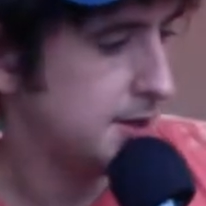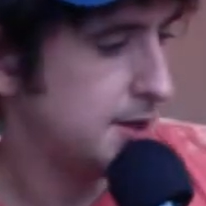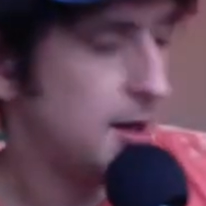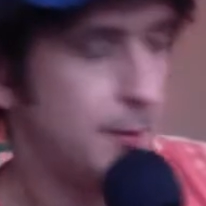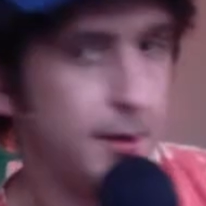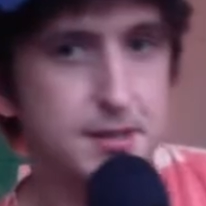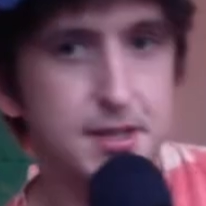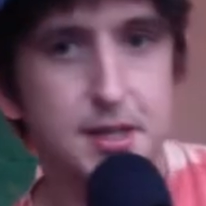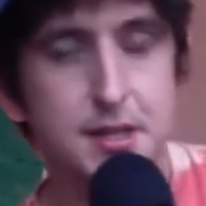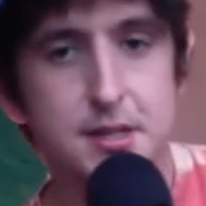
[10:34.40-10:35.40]
about
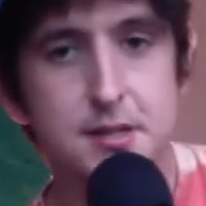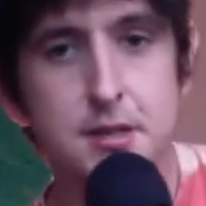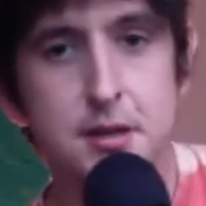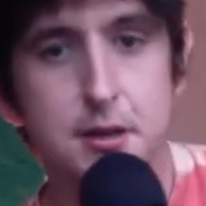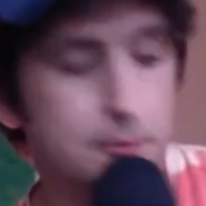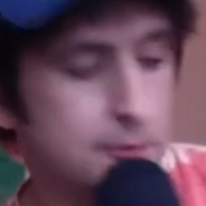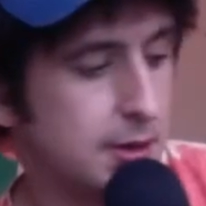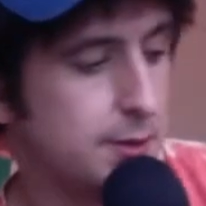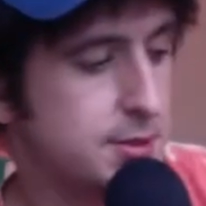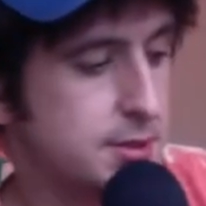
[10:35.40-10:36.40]
10 years ago,
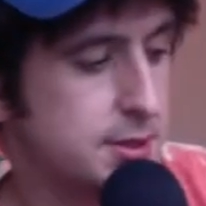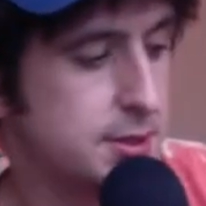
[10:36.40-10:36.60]
I was